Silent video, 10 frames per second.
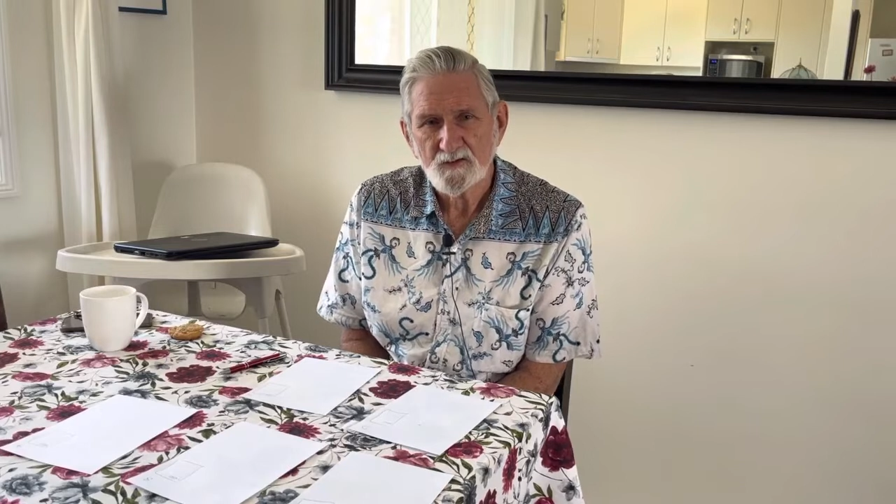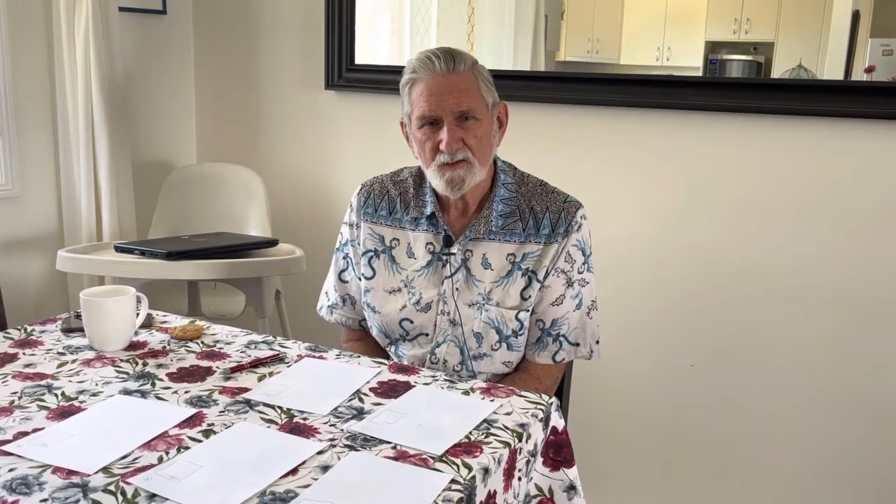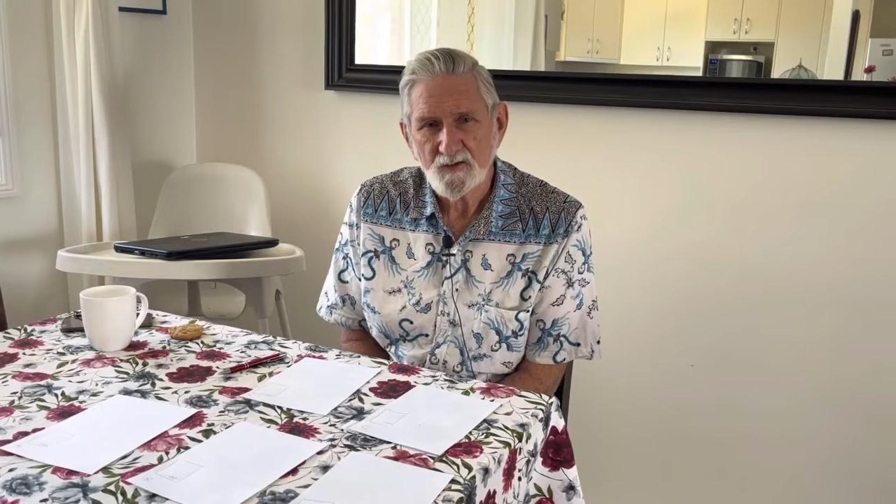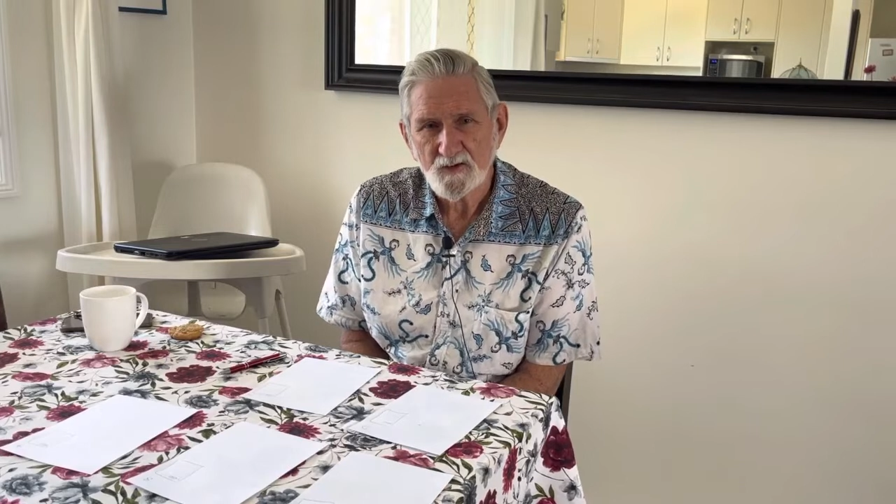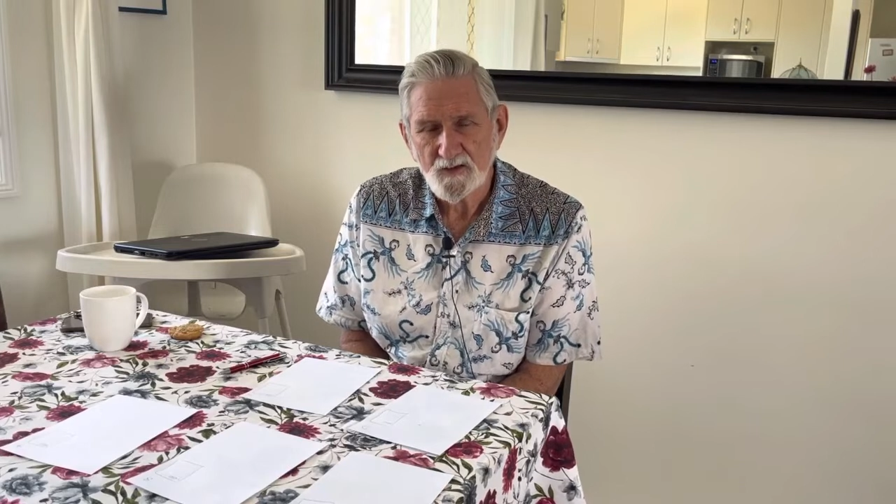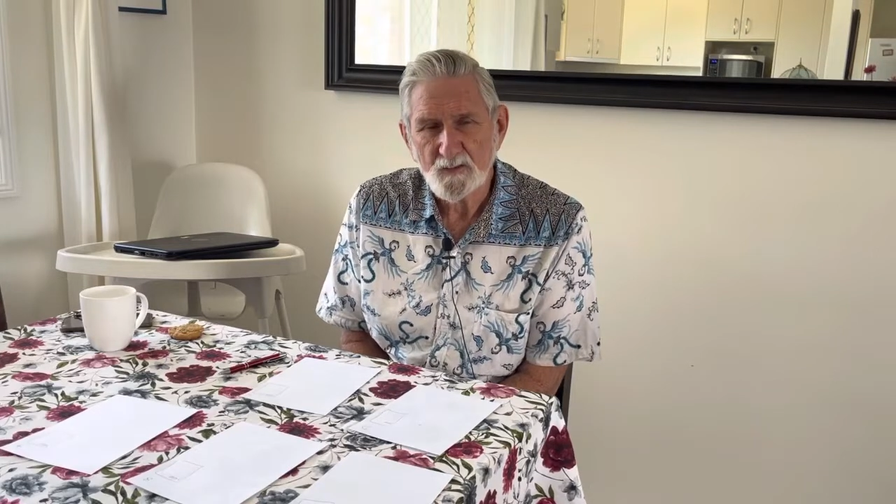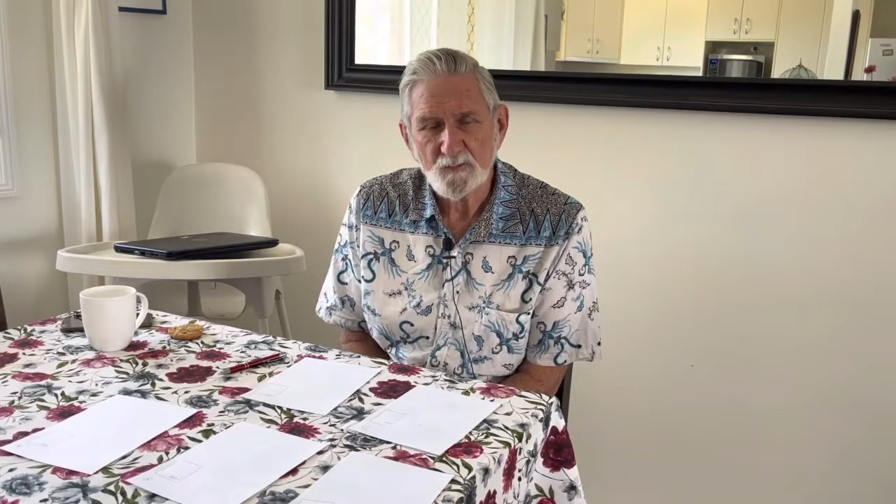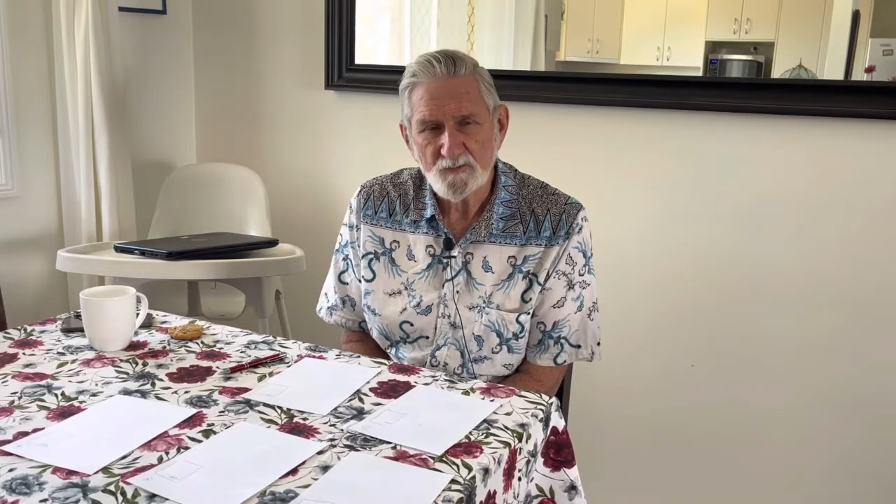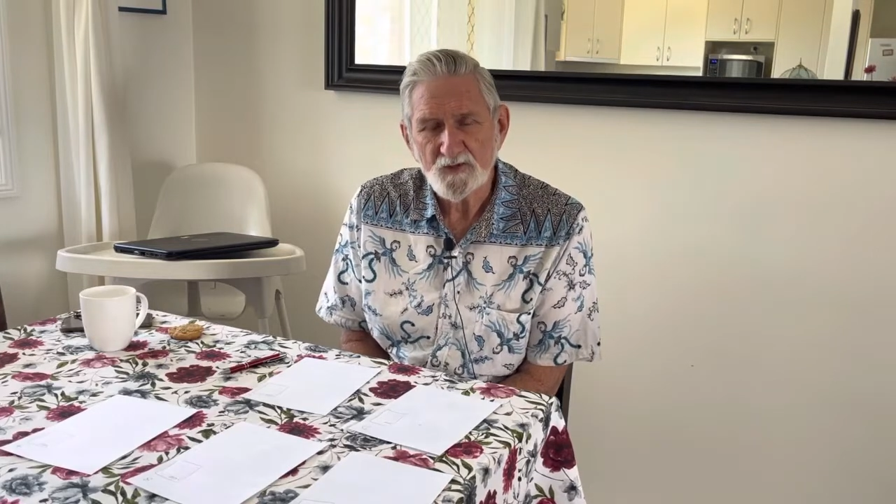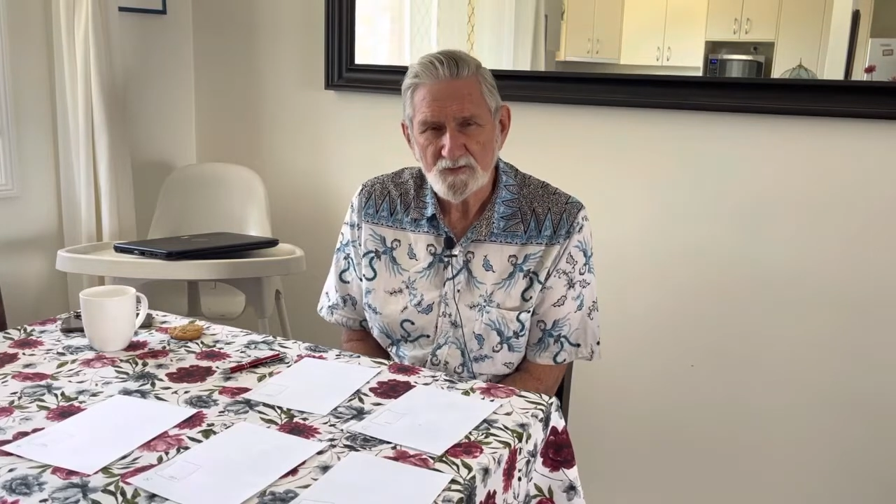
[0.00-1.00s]
A number
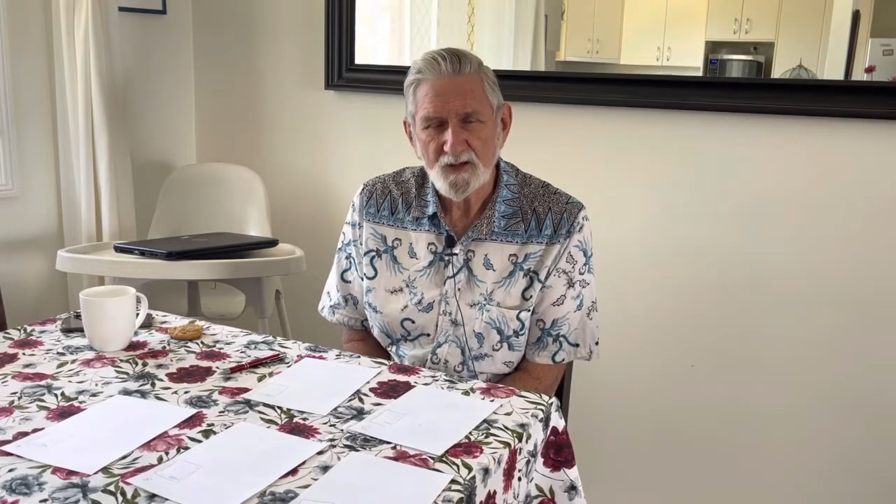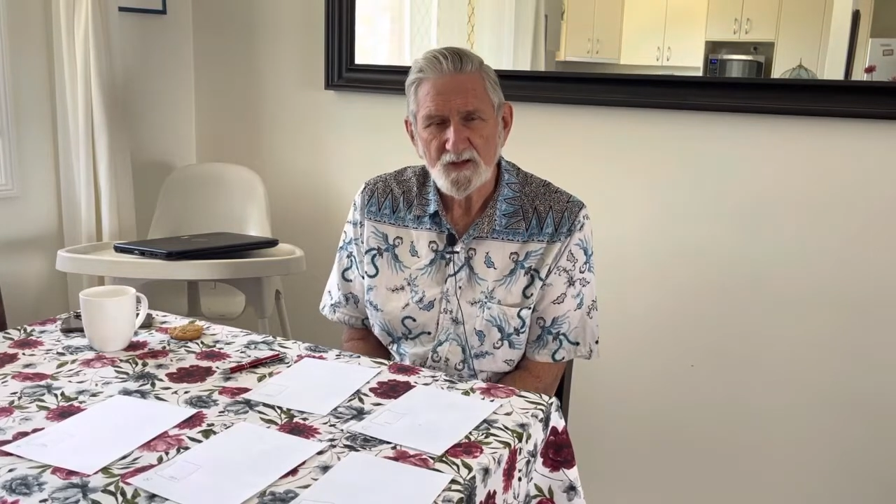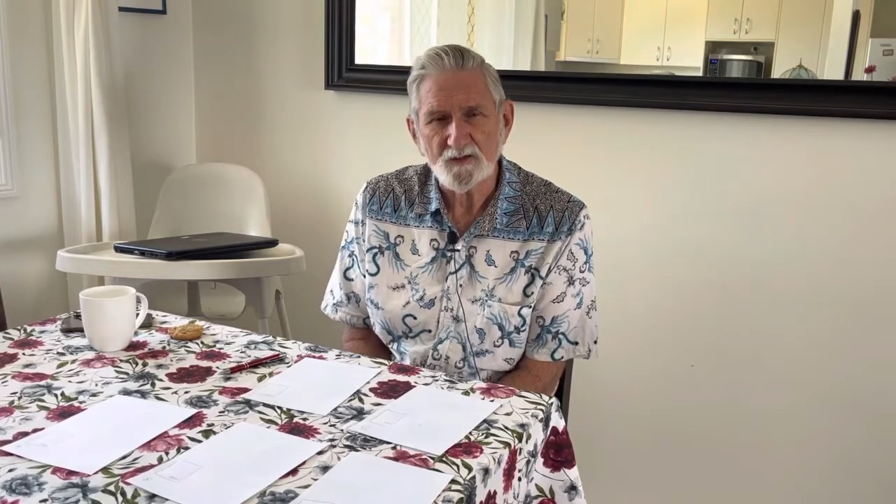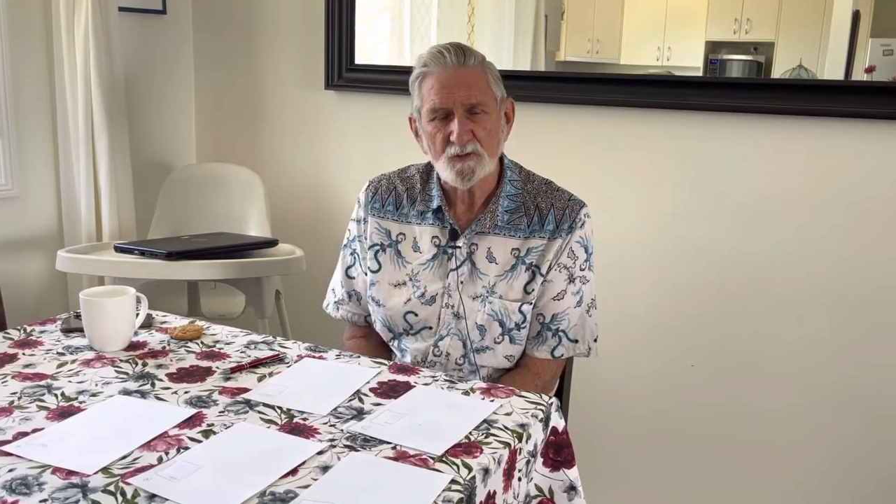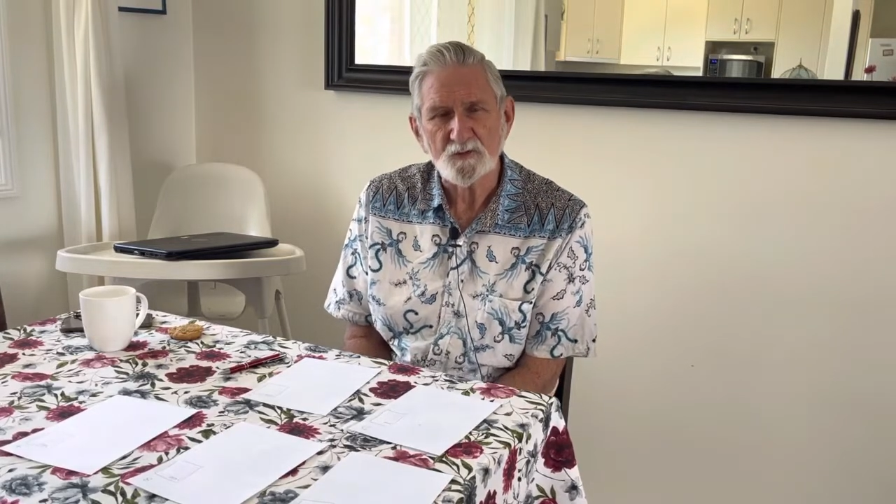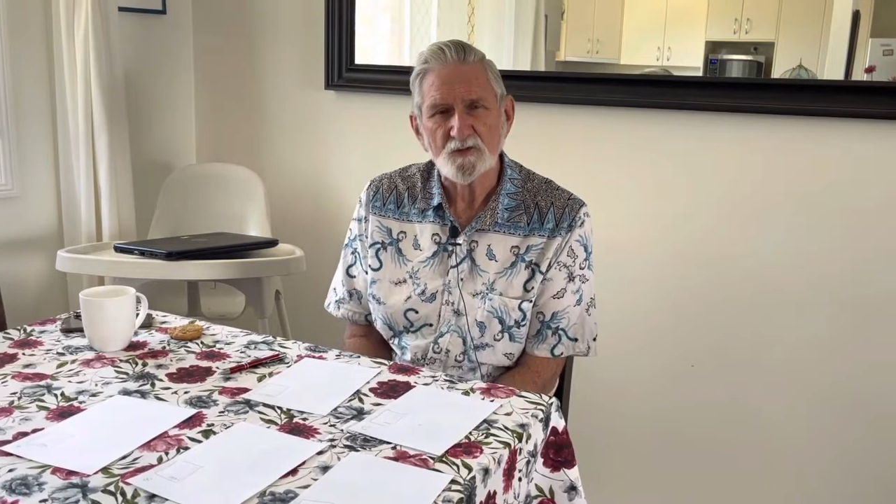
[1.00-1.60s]
of years ago there was a